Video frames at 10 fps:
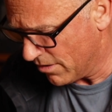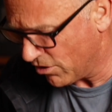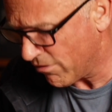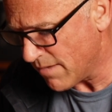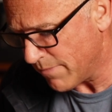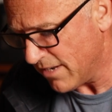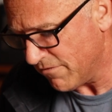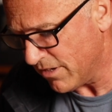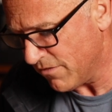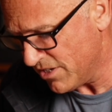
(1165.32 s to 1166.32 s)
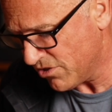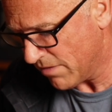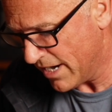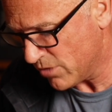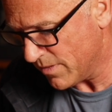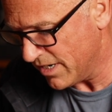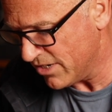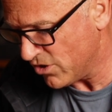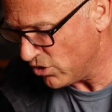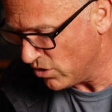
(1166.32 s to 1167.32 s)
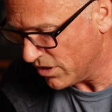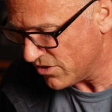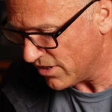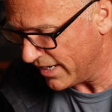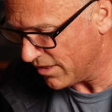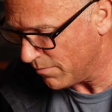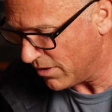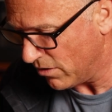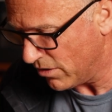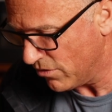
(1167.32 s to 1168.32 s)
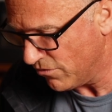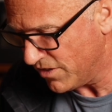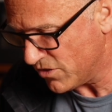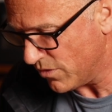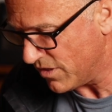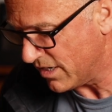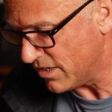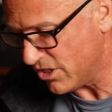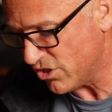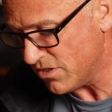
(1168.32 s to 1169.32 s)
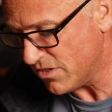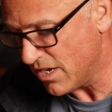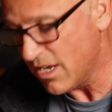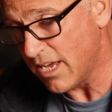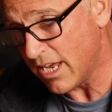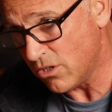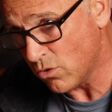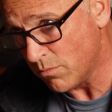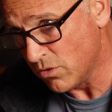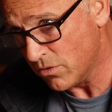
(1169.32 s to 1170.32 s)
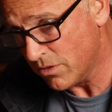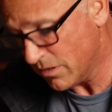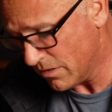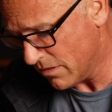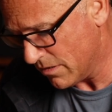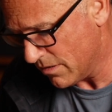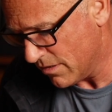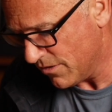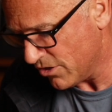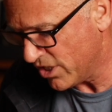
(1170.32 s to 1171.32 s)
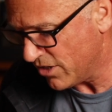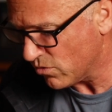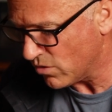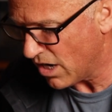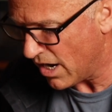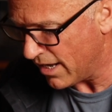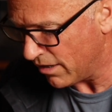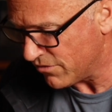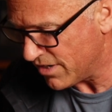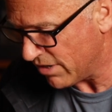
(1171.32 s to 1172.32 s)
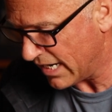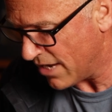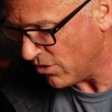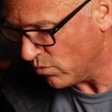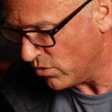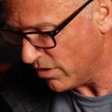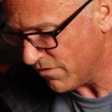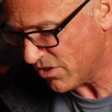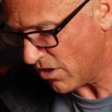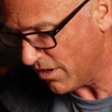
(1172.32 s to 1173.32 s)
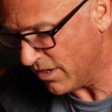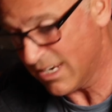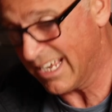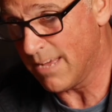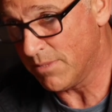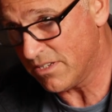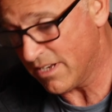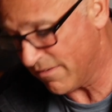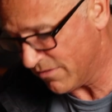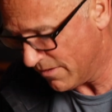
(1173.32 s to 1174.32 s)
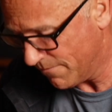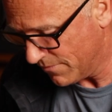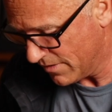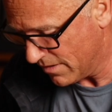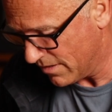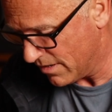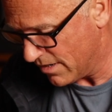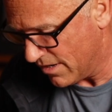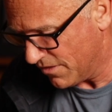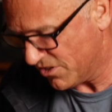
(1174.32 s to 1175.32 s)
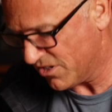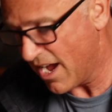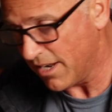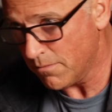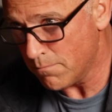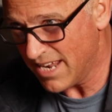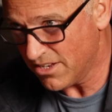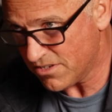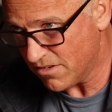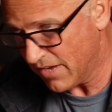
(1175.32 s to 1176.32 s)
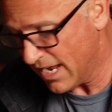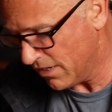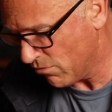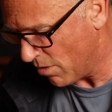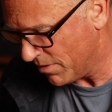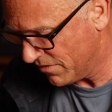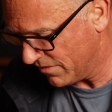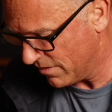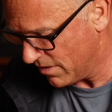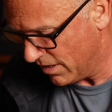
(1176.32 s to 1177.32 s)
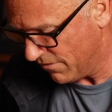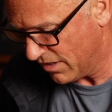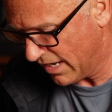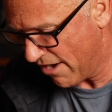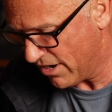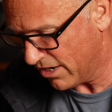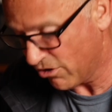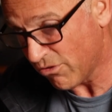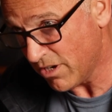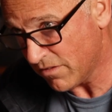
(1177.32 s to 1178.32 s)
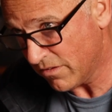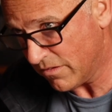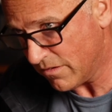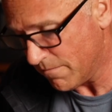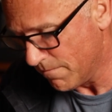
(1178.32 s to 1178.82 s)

The great benefit of this arrangement is that you can select the bowler who fits with the conditions and your mood. The gentle guile of Derek Underwood if it's hot and you can't be stuffed. The silent menace of Andy Roberts if you're carrying a grievance.